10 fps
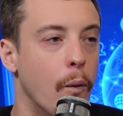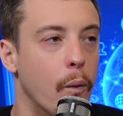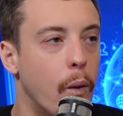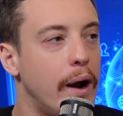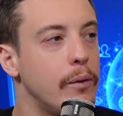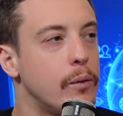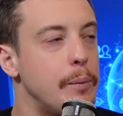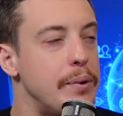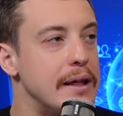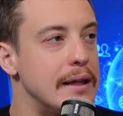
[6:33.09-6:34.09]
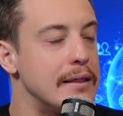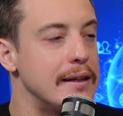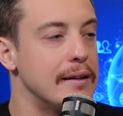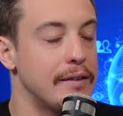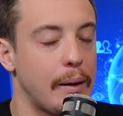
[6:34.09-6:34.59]
What would
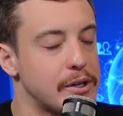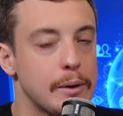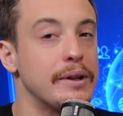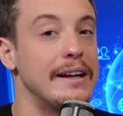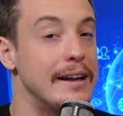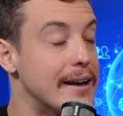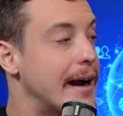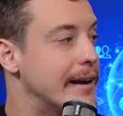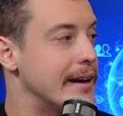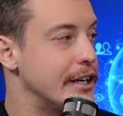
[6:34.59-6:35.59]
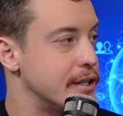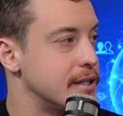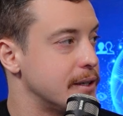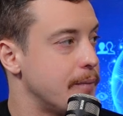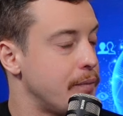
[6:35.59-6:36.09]
be and we're talking about the United
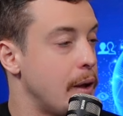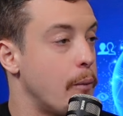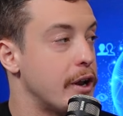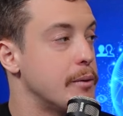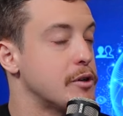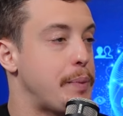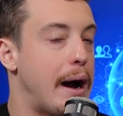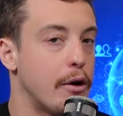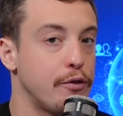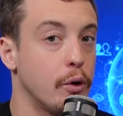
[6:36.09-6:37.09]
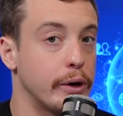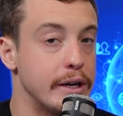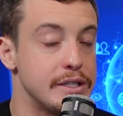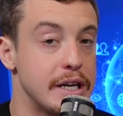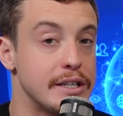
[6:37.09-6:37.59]
Nations here. Yeah. One of the most powerful
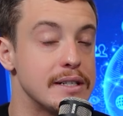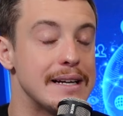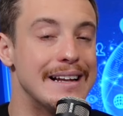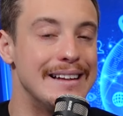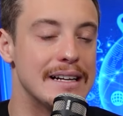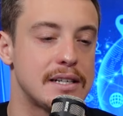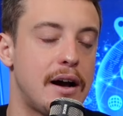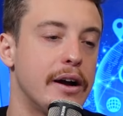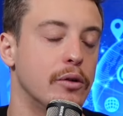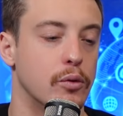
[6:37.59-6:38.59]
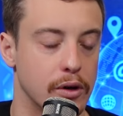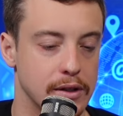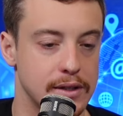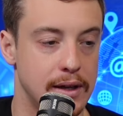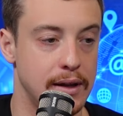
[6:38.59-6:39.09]
organizations in the entire
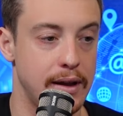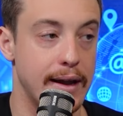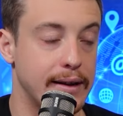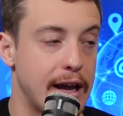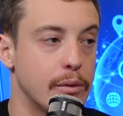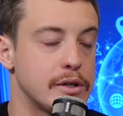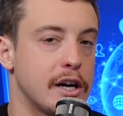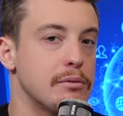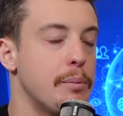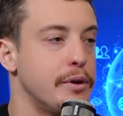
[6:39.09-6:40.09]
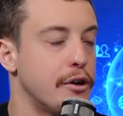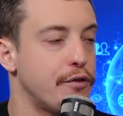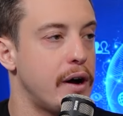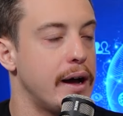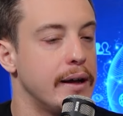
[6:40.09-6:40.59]
world. And again, we're talking about
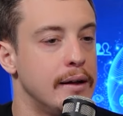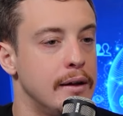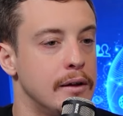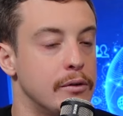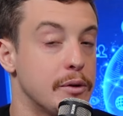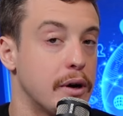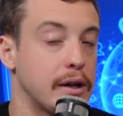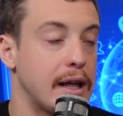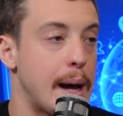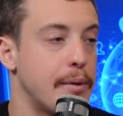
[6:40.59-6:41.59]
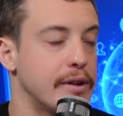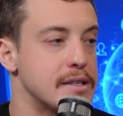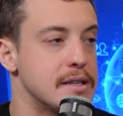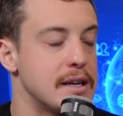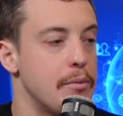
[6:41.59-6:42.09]
PureFi with a market cap of
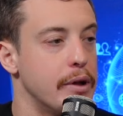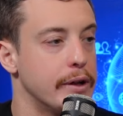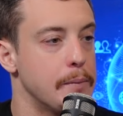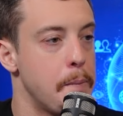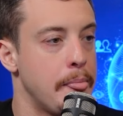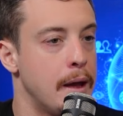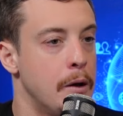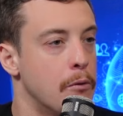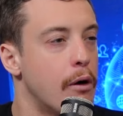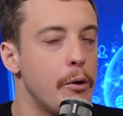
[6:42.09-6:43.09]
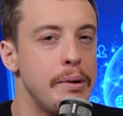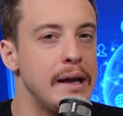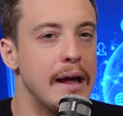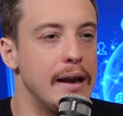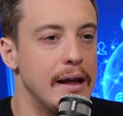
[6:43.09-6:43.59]
less than 10 million. What would
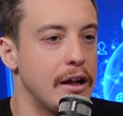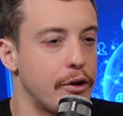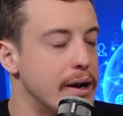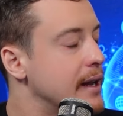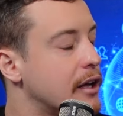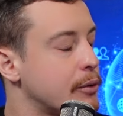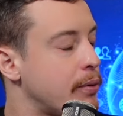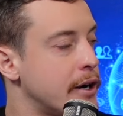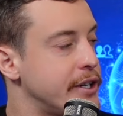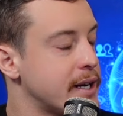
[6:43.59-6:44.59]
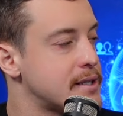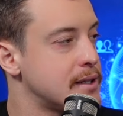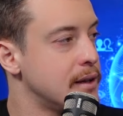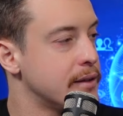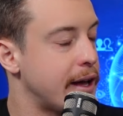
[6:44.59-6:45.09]
be, are there any other
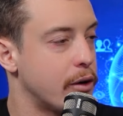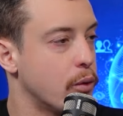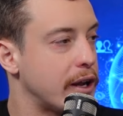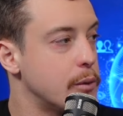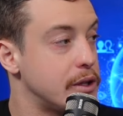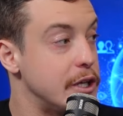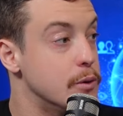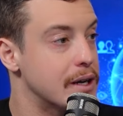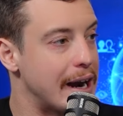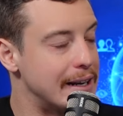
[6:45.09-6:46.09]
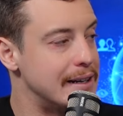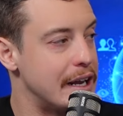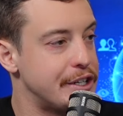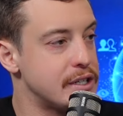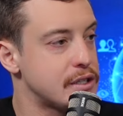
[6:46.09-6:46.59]
projects that are working with the United
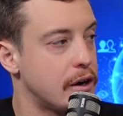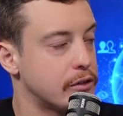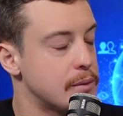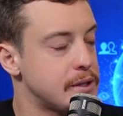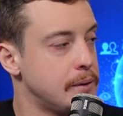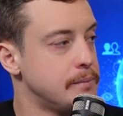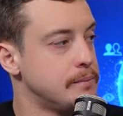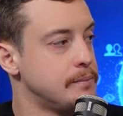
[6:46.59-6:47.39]
Nations on crypto?